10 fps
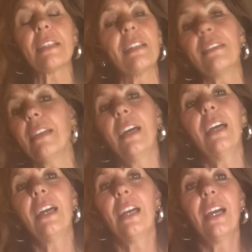and
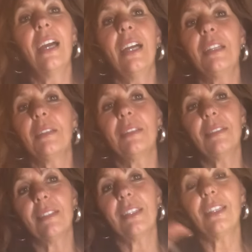and
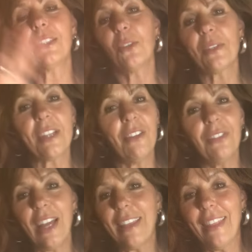do stuff
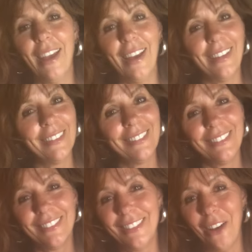like that
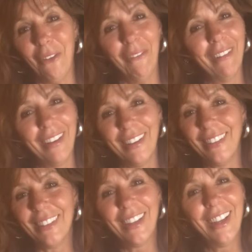no
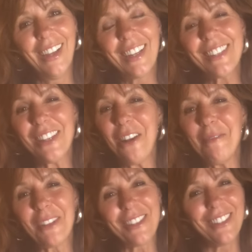because it
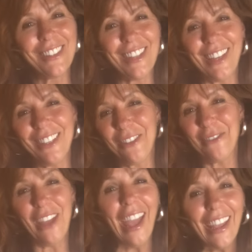almost looks like you're
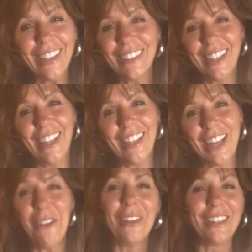vain like
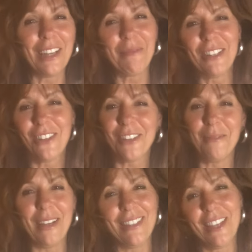i want to take pictures
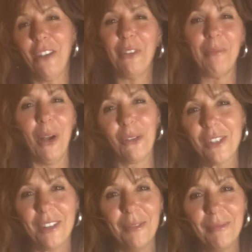of myself and
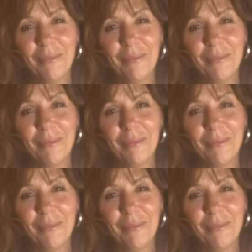post them